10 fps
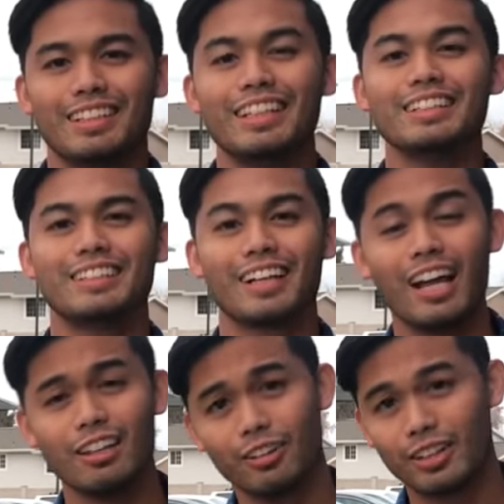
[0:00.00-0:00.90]
In
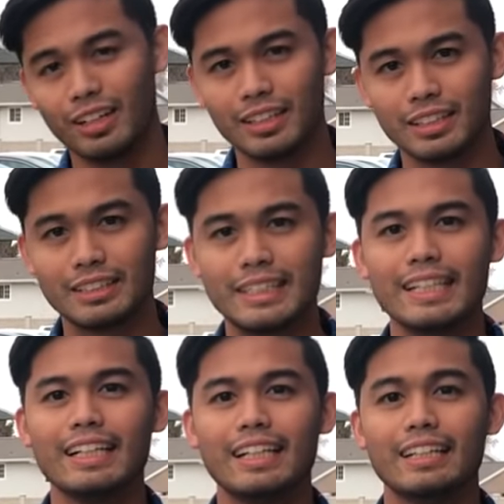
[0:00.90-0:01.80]
Tagalog,
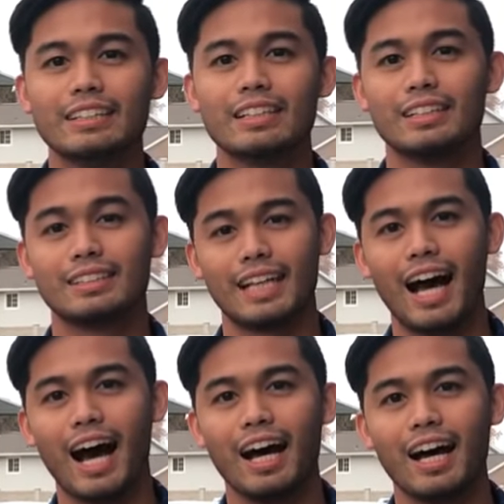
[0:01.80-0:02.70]
tea is
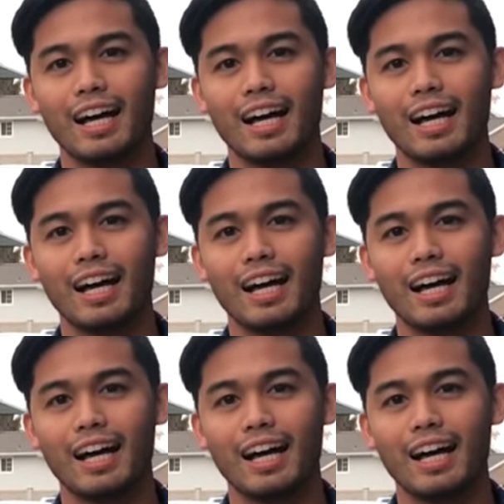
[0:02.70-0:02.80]
ta'a.